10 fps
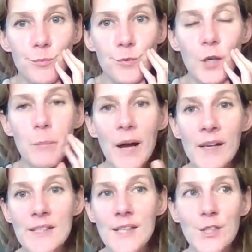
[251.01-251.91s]
your
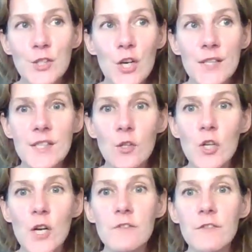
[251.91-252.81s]
body's like still
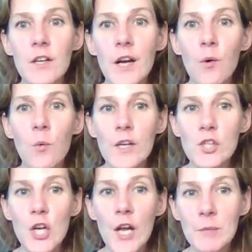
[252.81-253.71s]
trying to figure out what
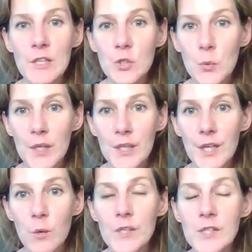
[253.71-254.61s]
should I be doing
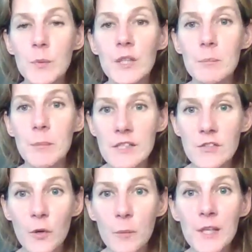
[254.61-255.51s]
here? What's really best
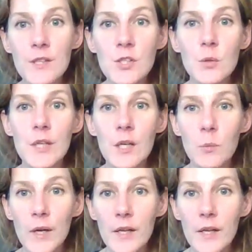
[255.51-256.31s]
for me to do here?